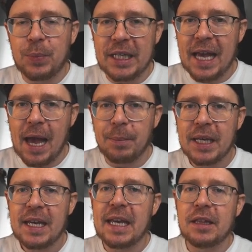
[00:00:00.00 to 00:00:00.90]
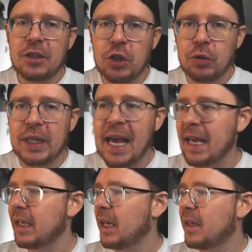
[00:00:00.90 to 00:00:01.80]
p.m. in the
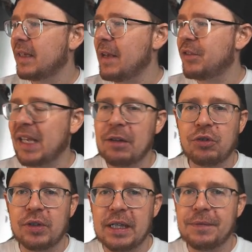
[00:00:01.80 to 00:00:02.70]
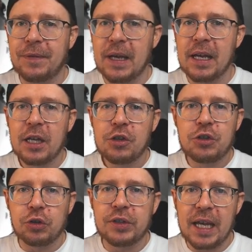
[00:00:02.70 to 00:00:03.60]
UK. They've scheduled it for
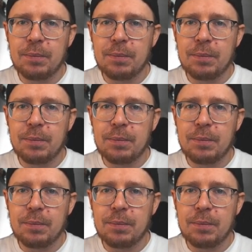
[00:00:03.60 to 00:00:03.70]
Sunday